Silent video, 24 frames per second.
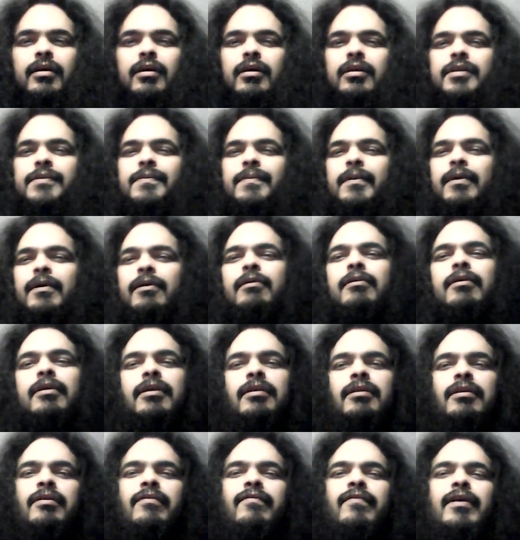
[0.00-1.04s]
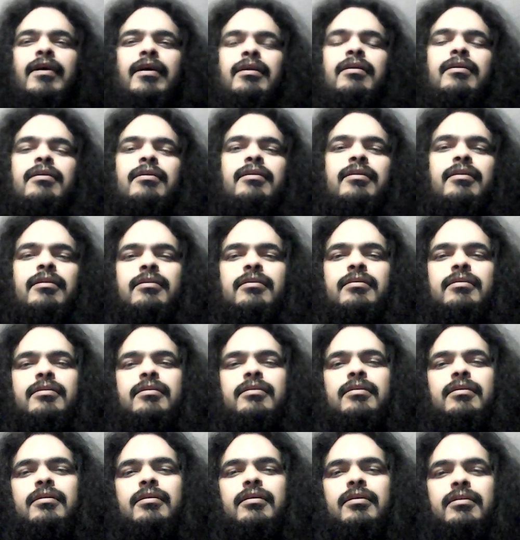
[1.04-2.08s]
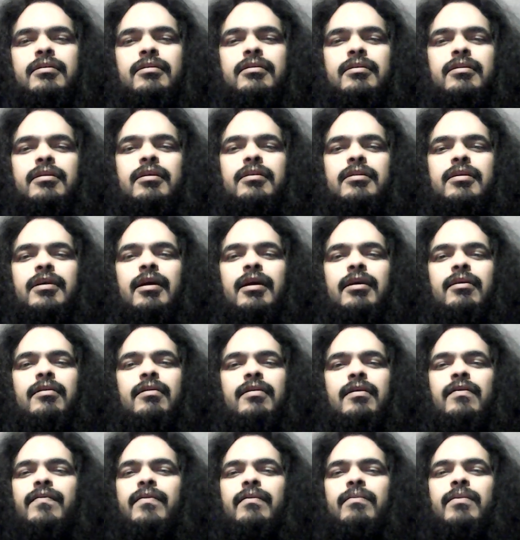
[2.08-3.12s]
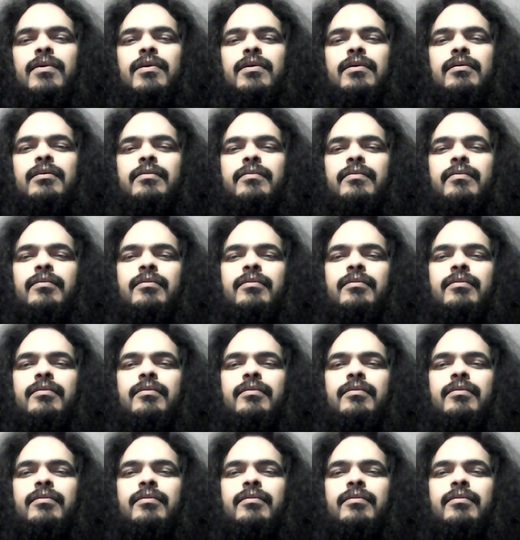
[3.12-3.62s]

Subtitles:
Exploring Divine Goodness, it's the title of the book.